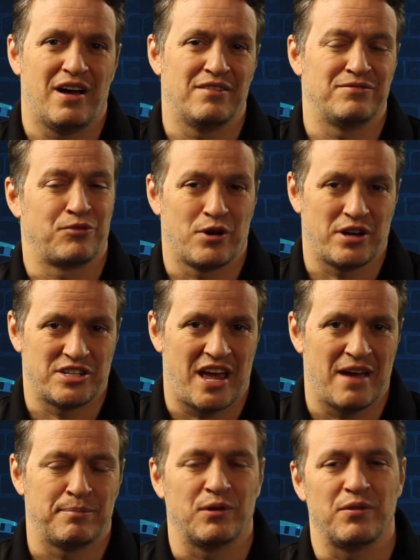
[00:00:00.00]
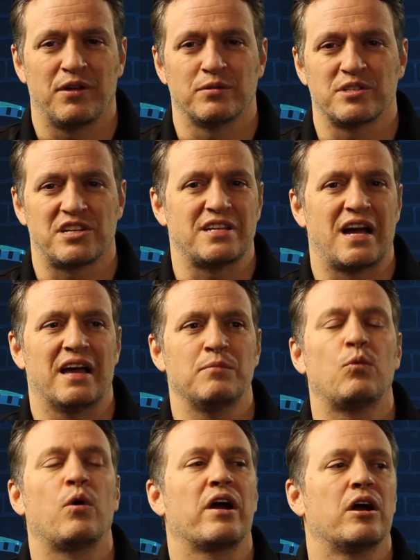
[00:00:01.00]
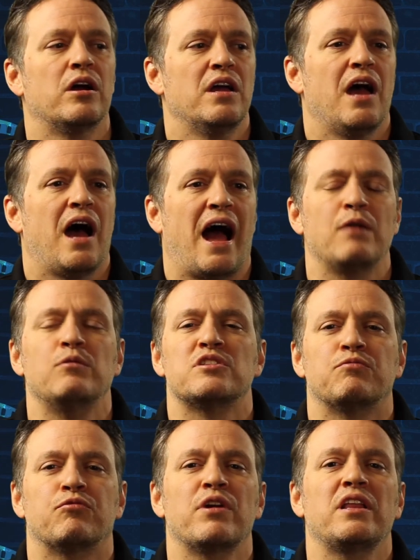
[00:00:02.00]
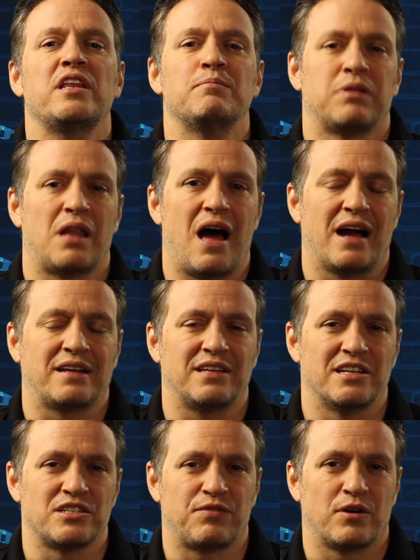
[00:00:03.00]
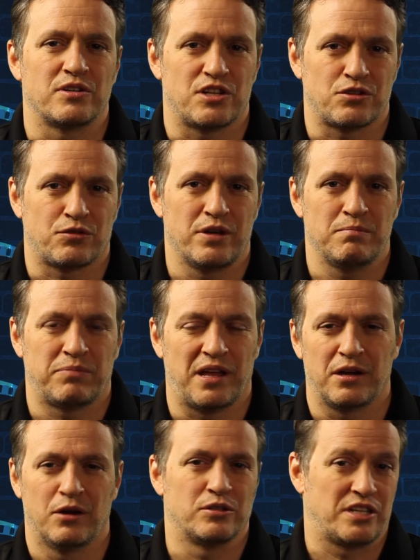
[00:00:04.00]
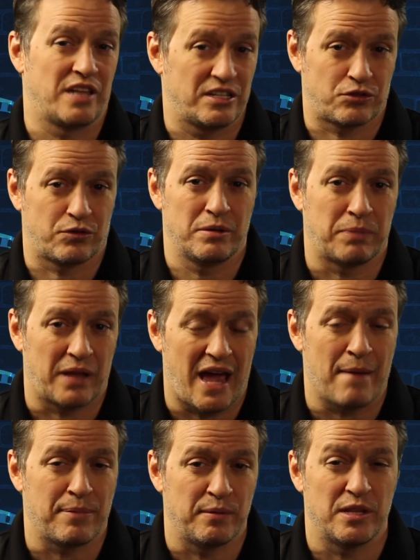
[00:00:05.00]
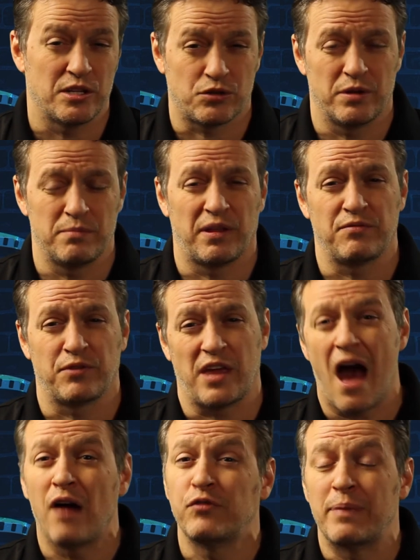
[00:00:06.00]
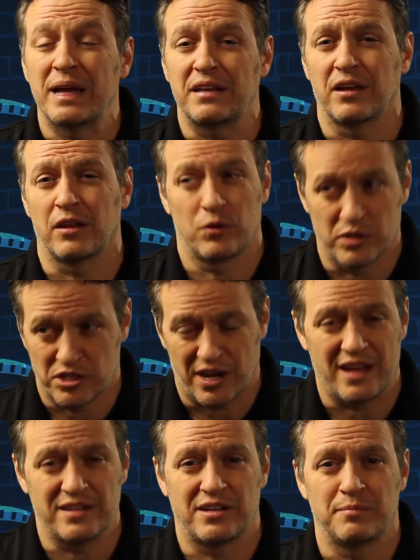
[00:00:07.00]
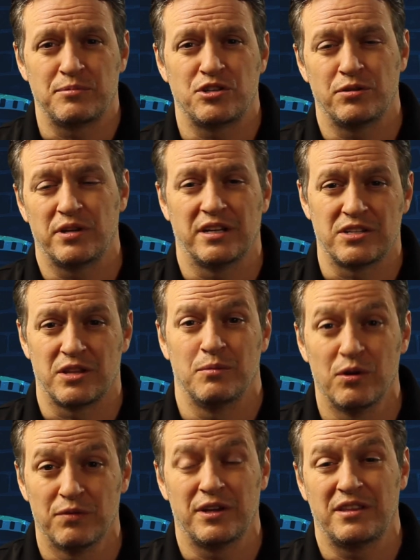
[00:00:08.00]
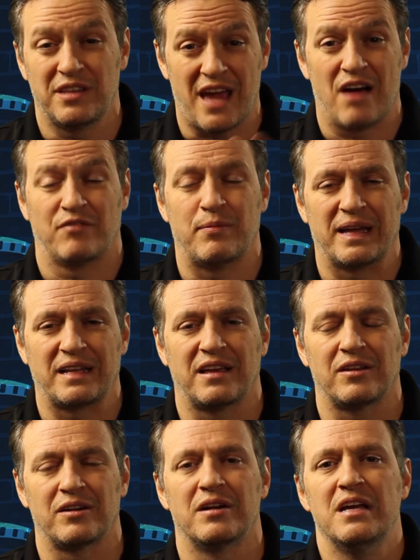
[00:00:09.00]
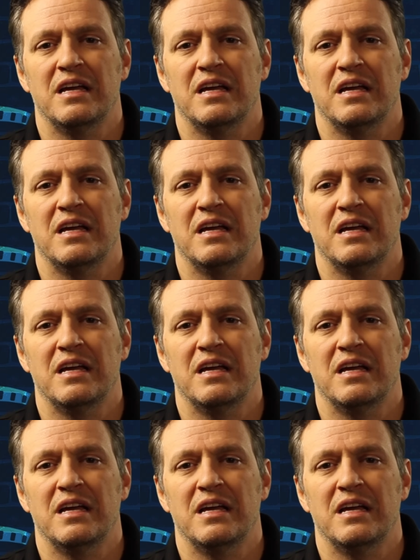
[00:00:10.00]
For example, there was a time where I was really blocked as far as a screenplay goes, and that screenplay happened to be the screenplay for The Alphabet Killer, which I ended up shooting into the movie, The Alphabet Killer.